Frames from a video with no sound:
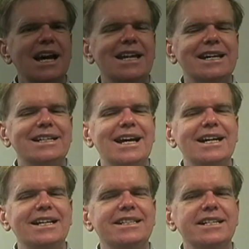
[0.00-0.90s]
And
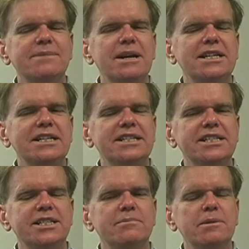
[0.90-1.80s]
it doesn't make any
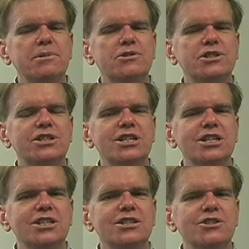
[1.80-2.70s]
sense to me because
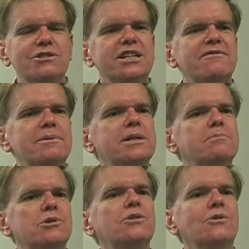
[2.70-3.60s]
the U.S. government can
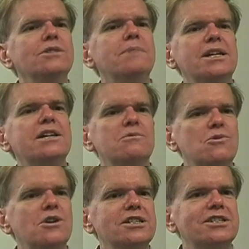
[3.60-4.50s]
print all the money it
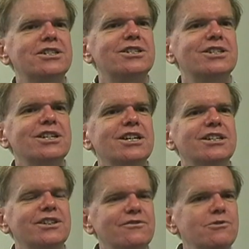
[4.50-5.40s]
wants.
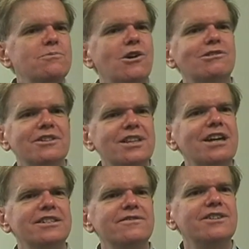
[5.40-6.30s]
So if you borrow
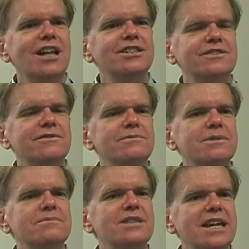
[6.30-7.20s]
$1,000 from
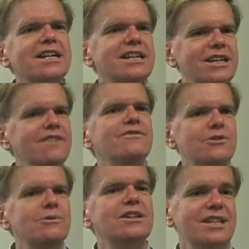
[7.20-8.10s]
them, they can give
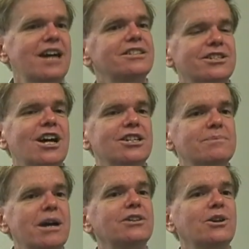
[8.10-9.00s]
you
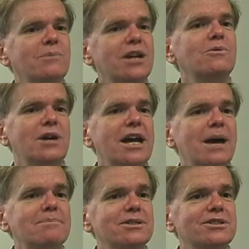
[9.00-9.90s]
$1,000 back no matter what
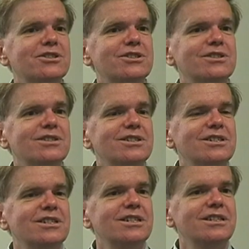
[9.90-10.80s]
happens.
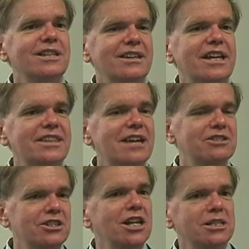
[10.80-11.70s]
Now that
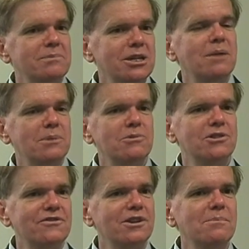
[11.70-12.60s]
$1,000 may not be
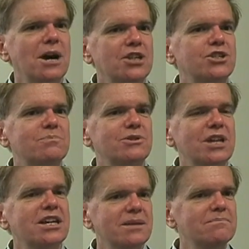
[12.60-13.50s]
worth very much, but
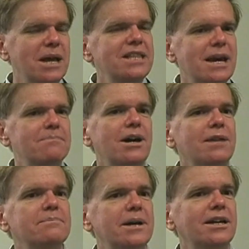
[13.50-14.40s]
they can pay that
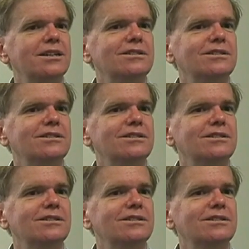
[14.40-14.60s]
bond back.